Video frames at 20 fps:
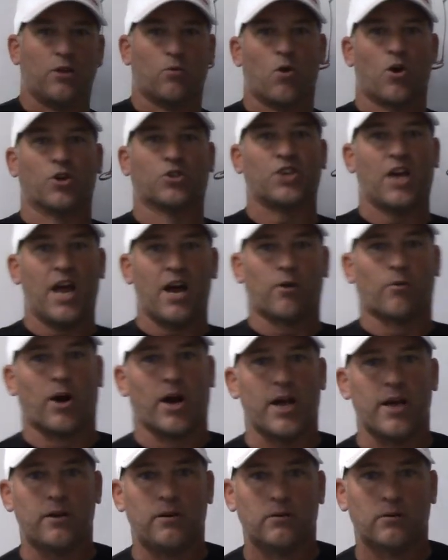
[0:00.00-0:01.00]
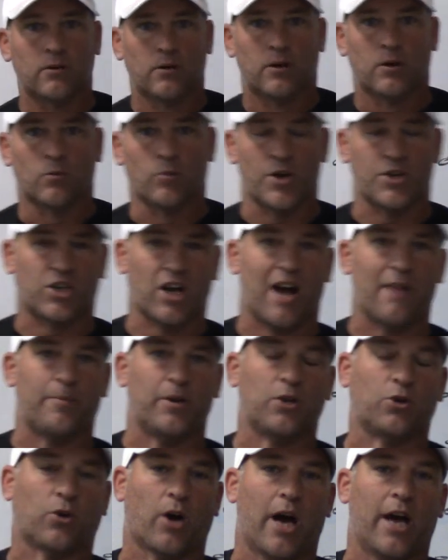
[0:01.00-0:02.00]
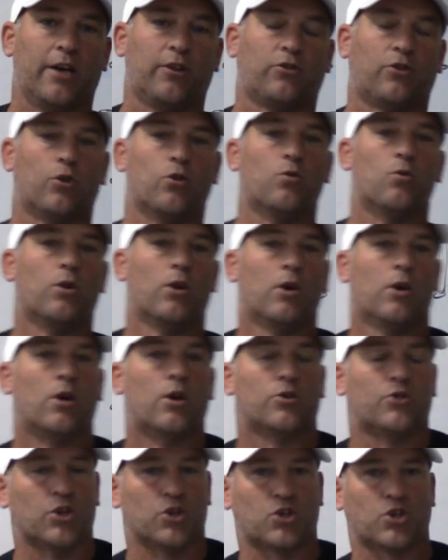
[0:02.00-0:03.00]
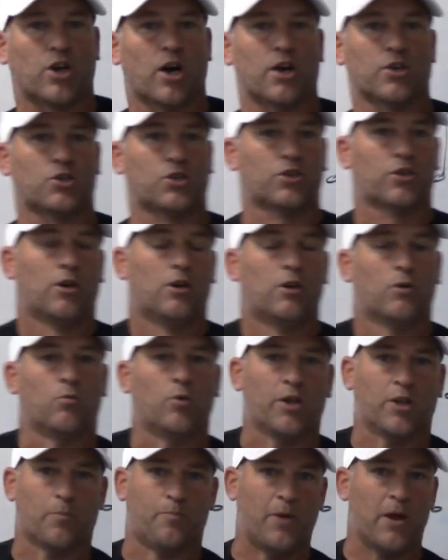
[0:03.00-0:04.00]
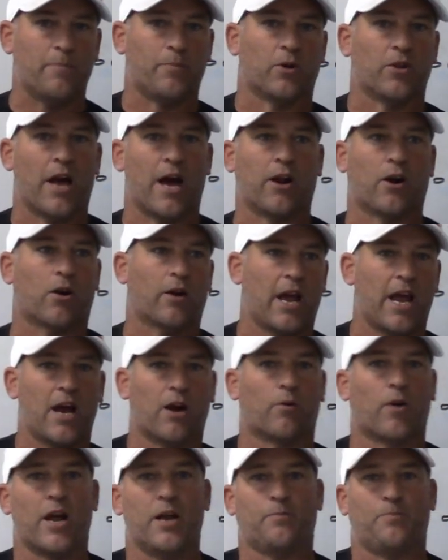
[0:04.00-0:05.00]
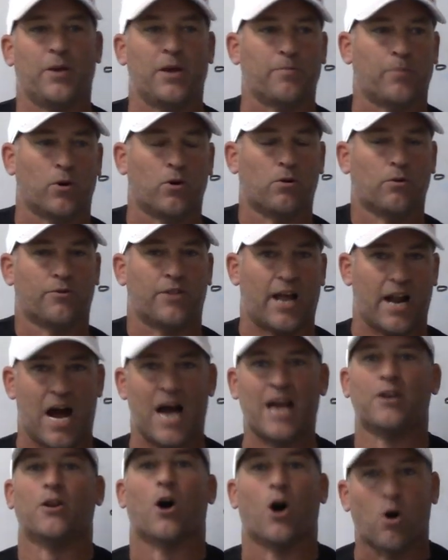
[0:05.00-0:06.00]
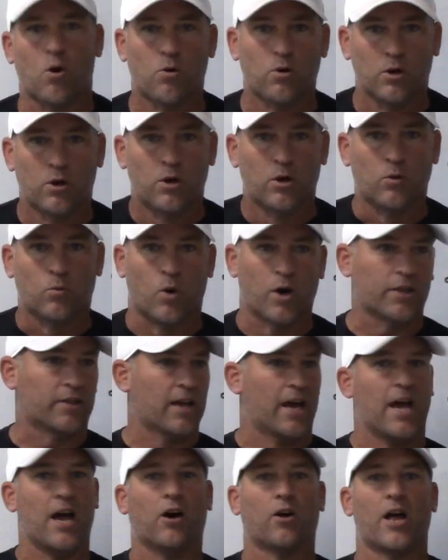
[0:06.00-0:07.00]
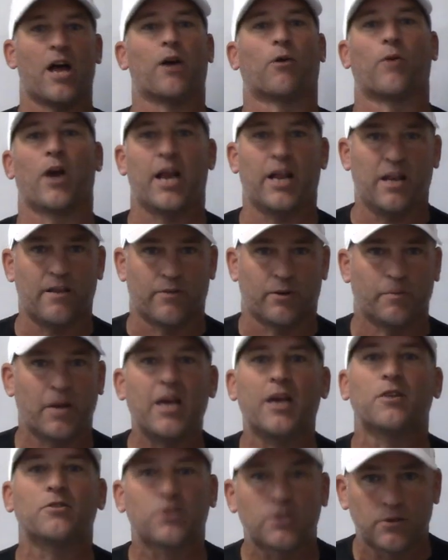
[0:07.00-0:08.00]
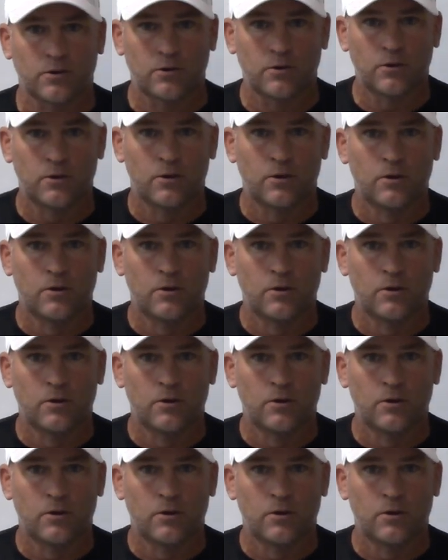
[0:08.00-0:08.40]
the words air raid, which I've been trying to discuss with the people that are air raid people that I know, what the hell air raid even means,